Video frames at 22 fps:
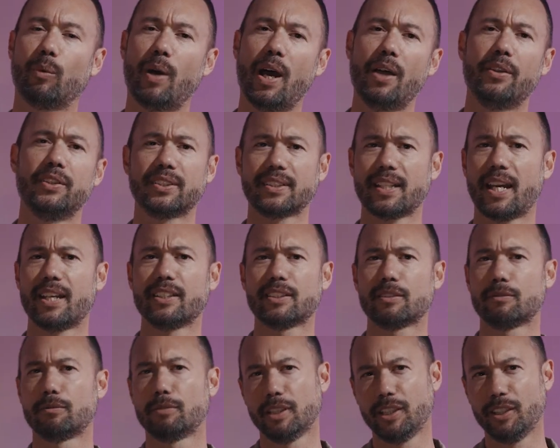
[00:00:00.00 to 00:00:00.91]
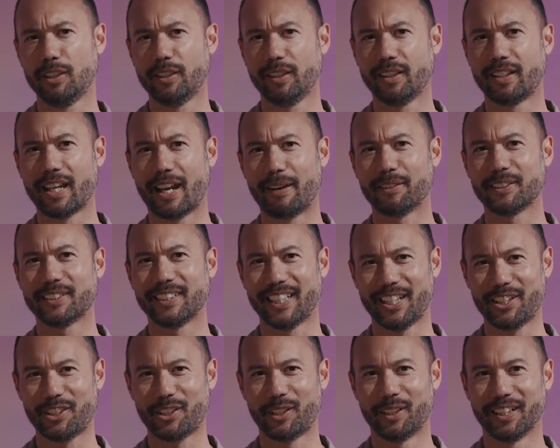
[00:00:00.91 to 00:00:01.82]
wow, this guy's a really good
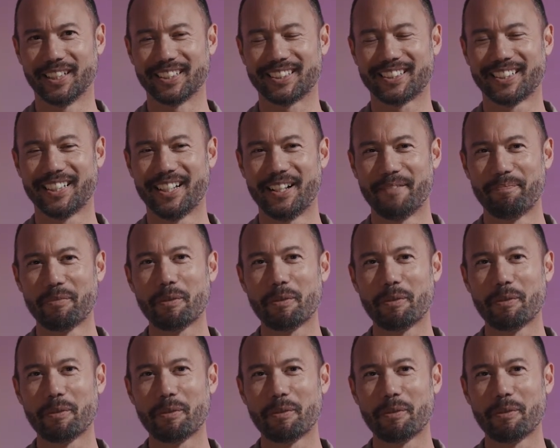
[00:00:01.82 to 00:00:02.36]
conversationalist.